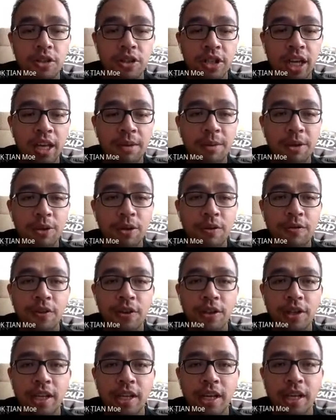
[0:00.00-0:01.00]
Okay, between
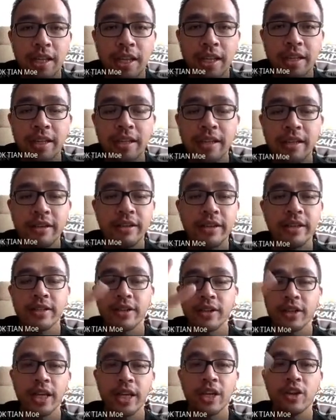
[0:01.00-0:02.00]
40 and 90 degrees.
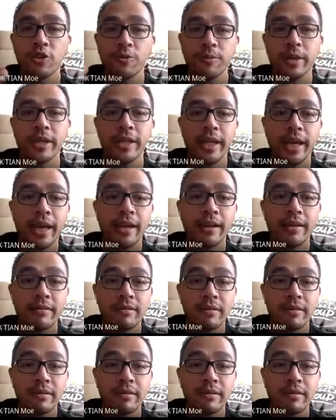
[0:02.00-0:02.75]
Okay, it will be there.